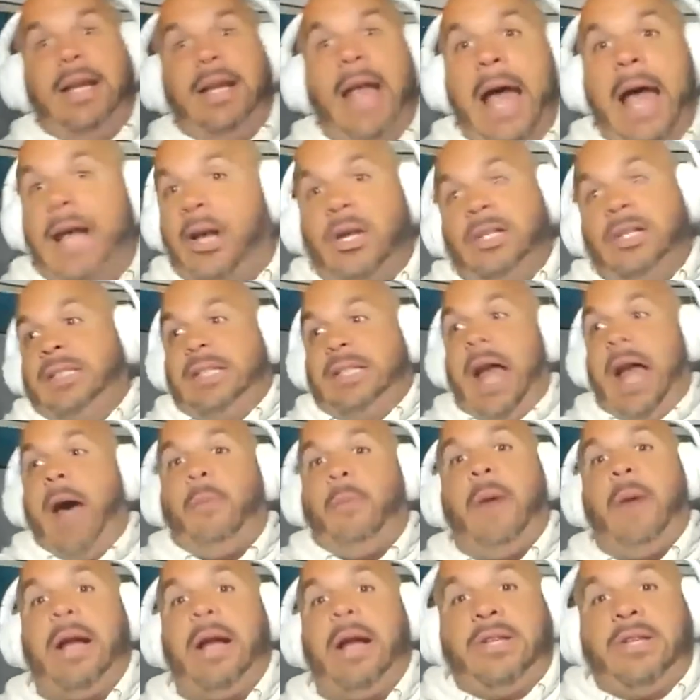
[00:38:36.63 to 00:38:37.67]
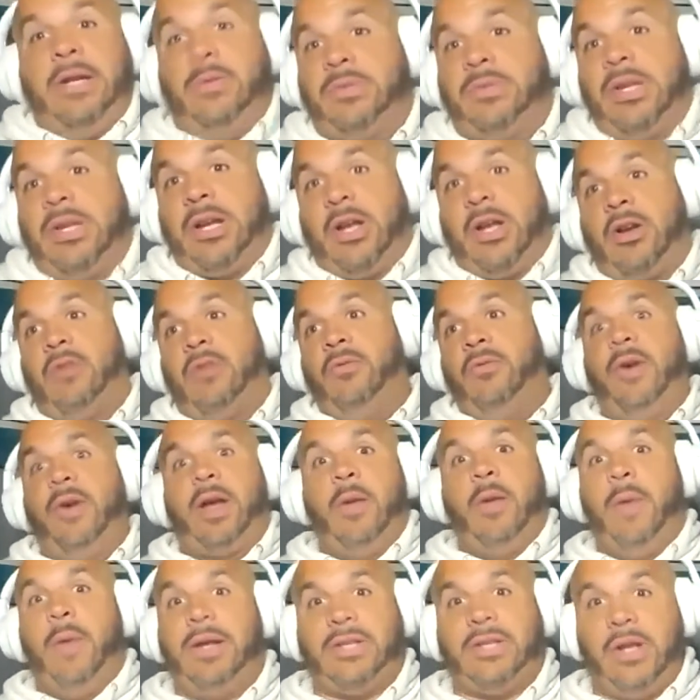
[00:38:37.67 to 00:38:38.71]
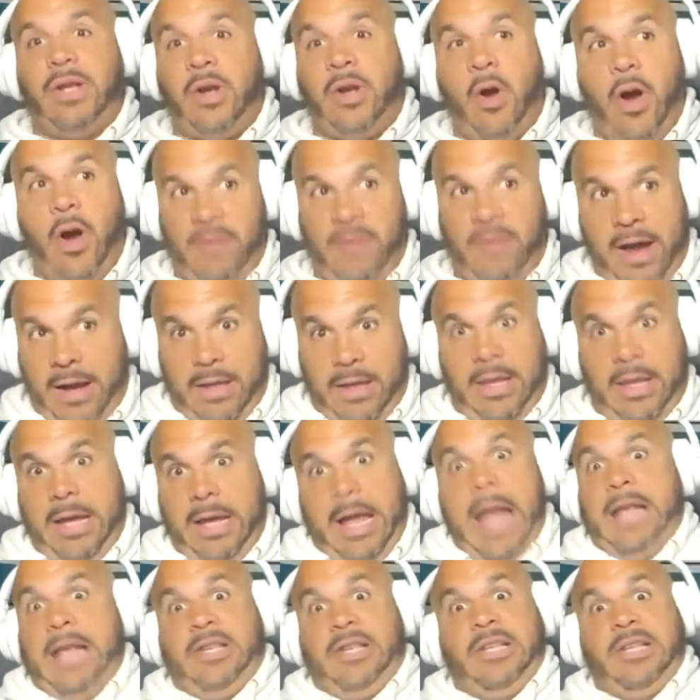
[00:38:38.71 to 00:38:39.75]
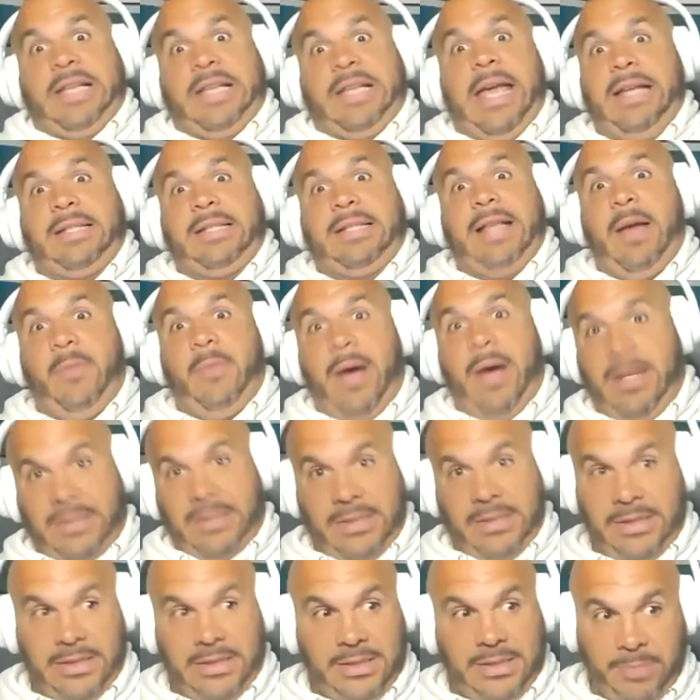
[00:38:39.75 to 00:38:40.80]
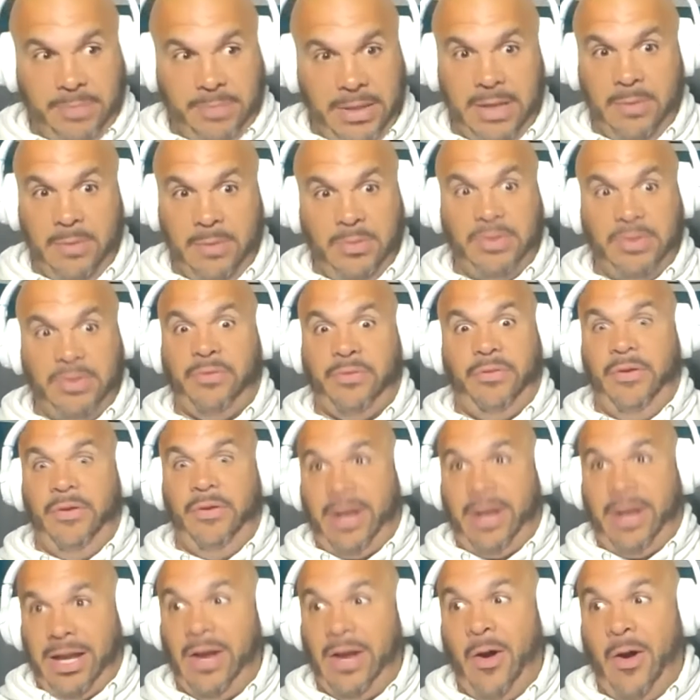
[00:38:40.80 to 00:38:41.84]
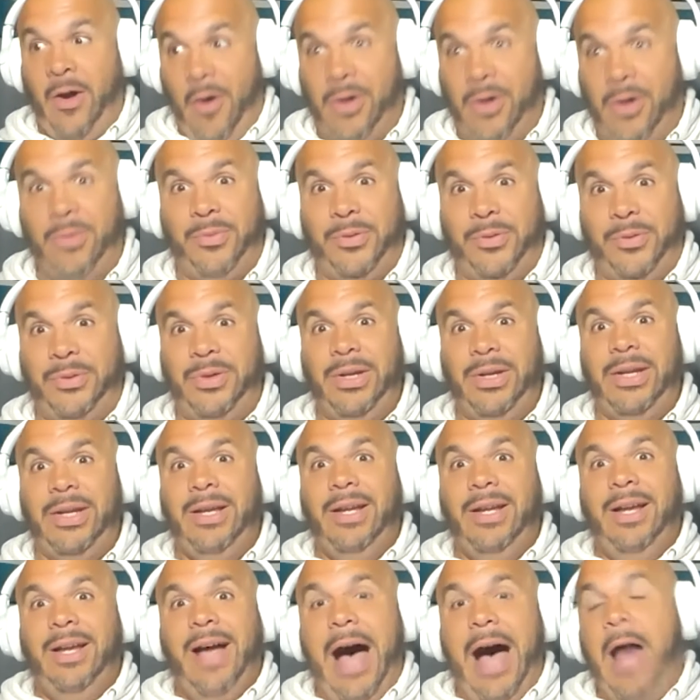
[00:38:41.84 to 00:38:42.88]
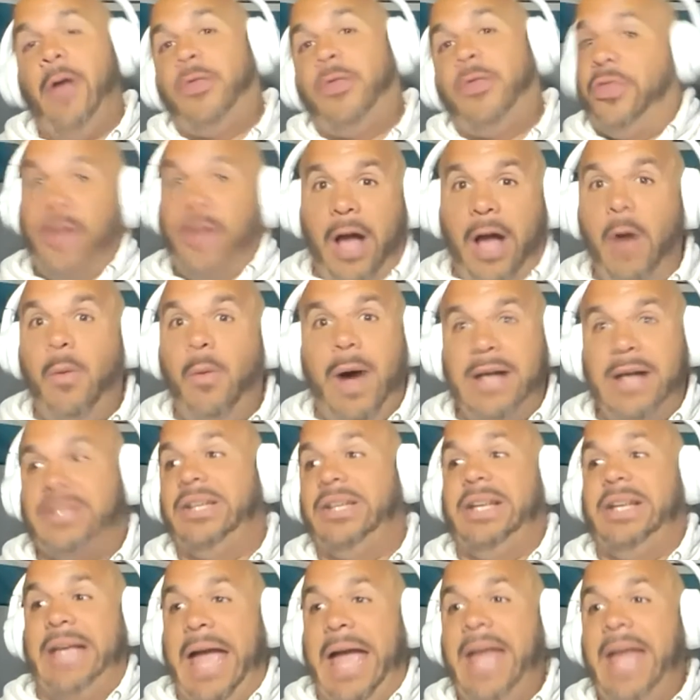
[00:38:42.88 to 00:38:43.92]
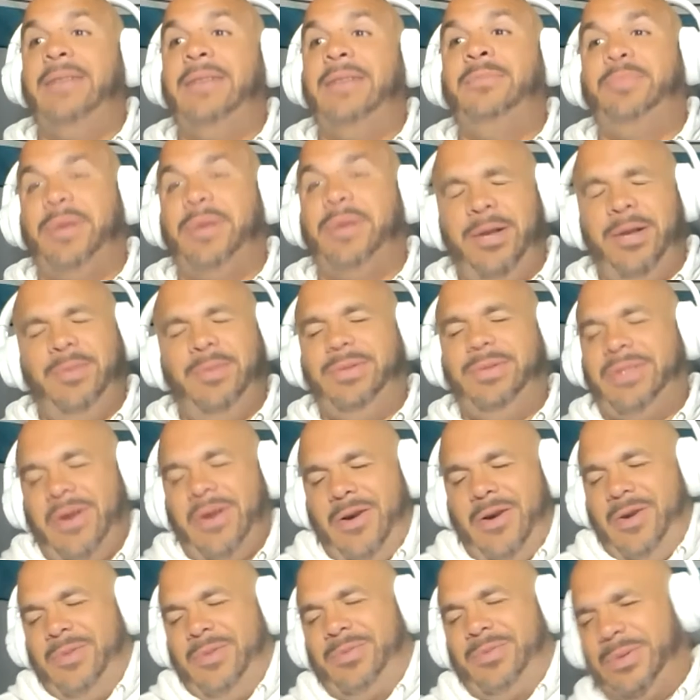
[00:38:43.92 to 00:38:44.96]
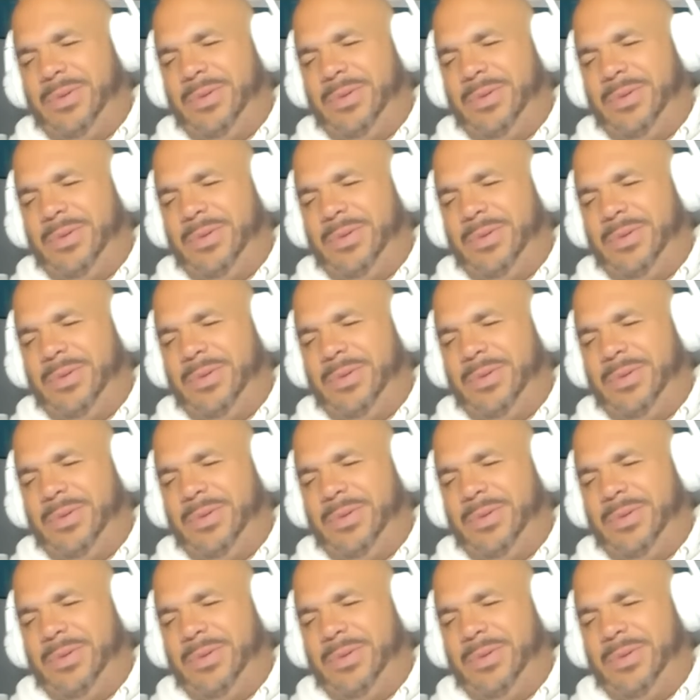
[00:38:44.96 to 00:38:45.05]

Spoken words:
I couldn't stop watching it. It was like fucking watching a car wreck. Like, I just can't stop watching this, but it was fucking horrible. I don't think I'll watch it again, but it was horrible.